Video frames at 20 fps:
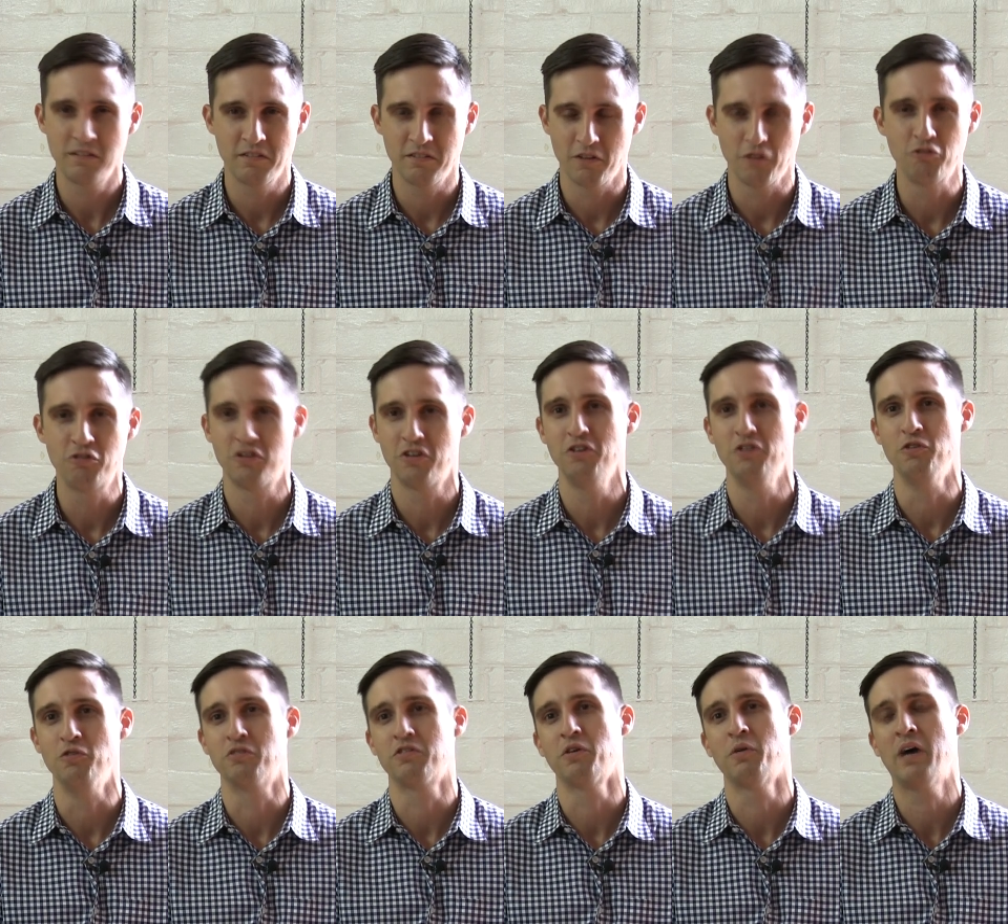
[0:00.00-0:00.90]
Those
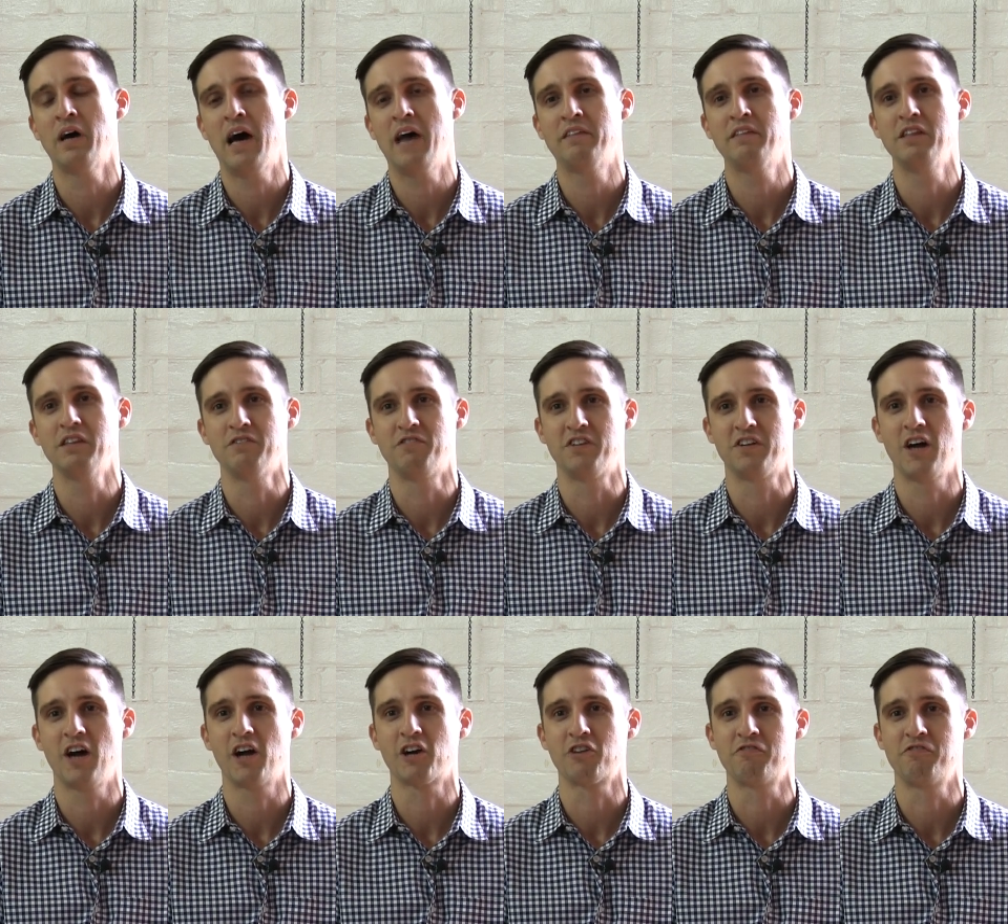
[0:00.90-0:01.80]
too. So I think the
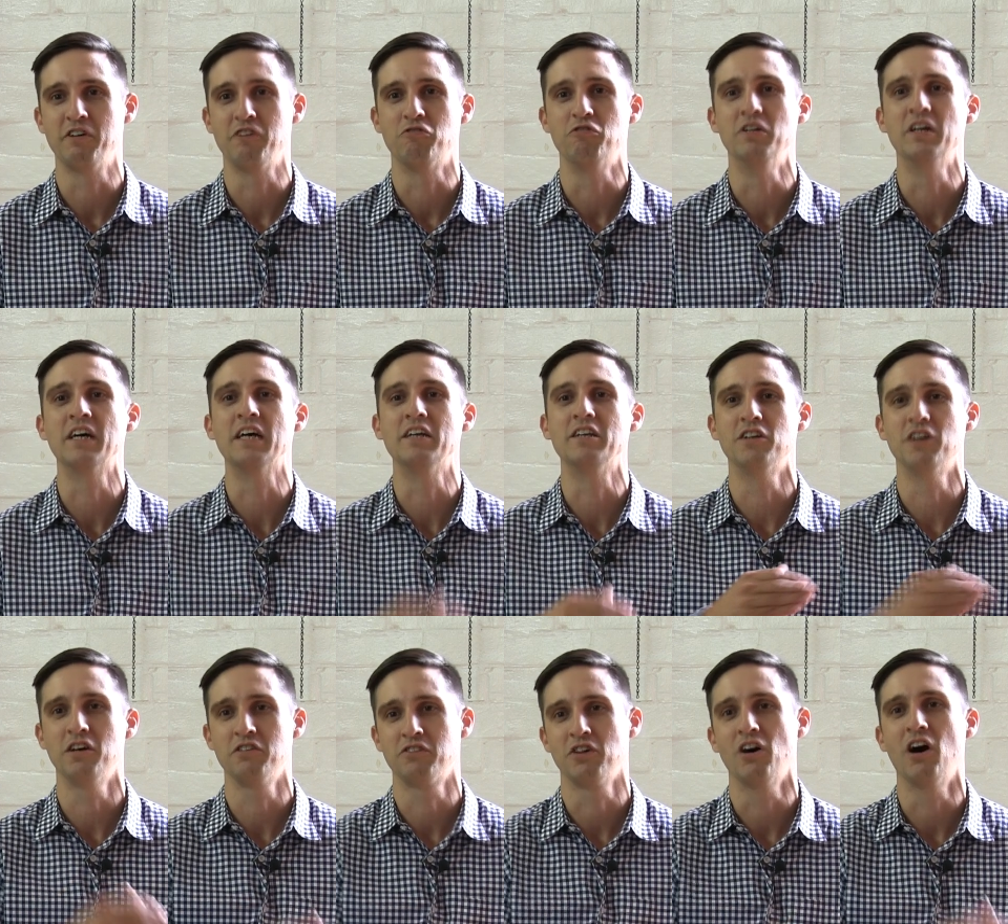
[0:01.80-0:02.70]
photography really
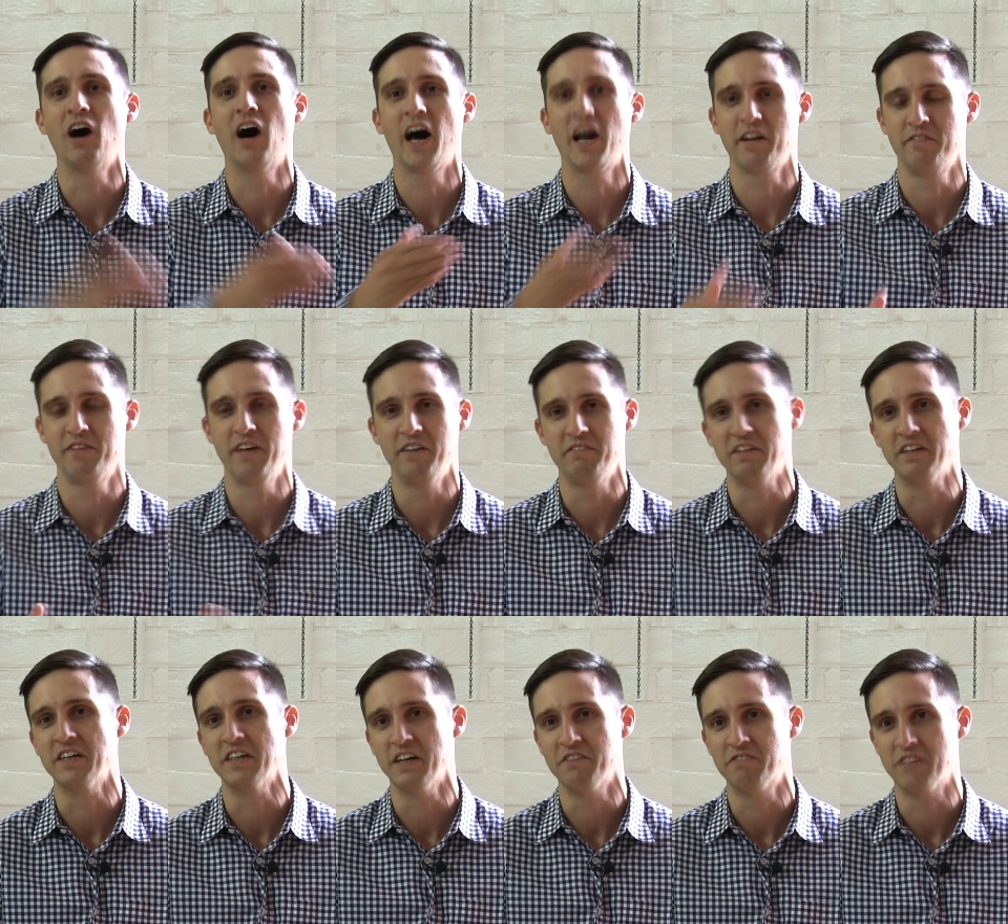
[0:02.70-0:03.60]
does a lot of
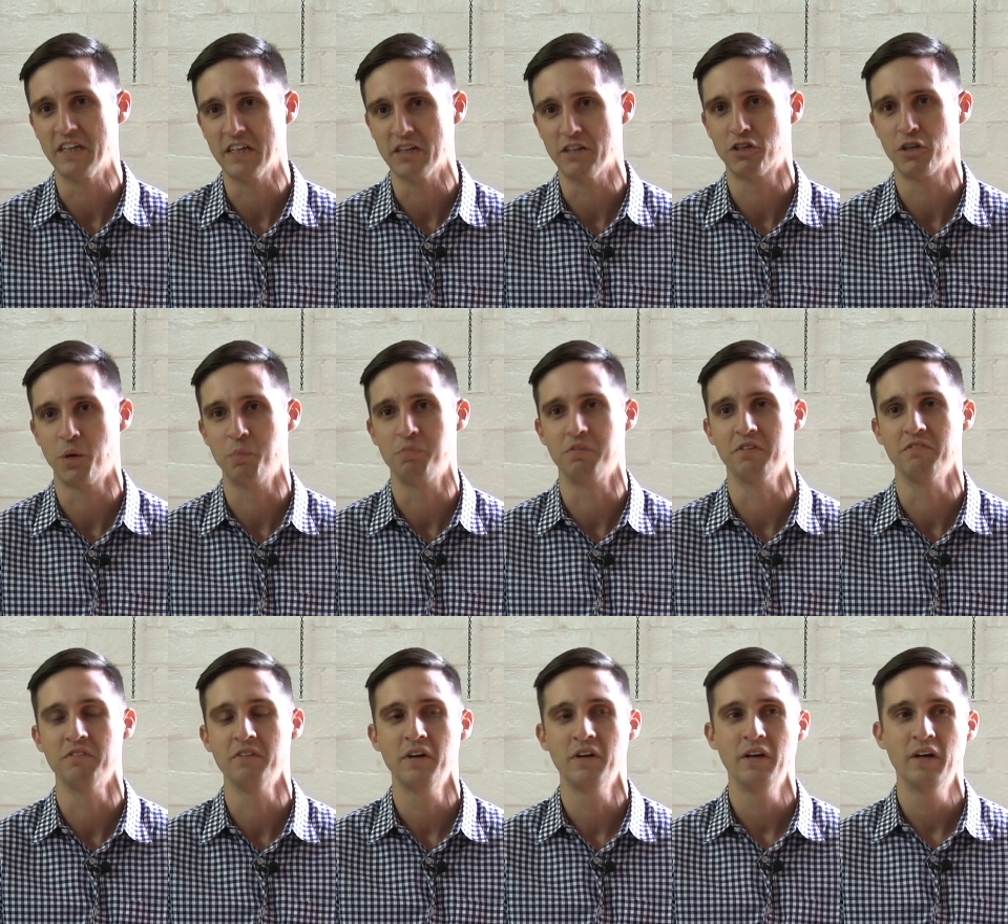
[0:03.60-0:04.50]
heavy lifting in terms of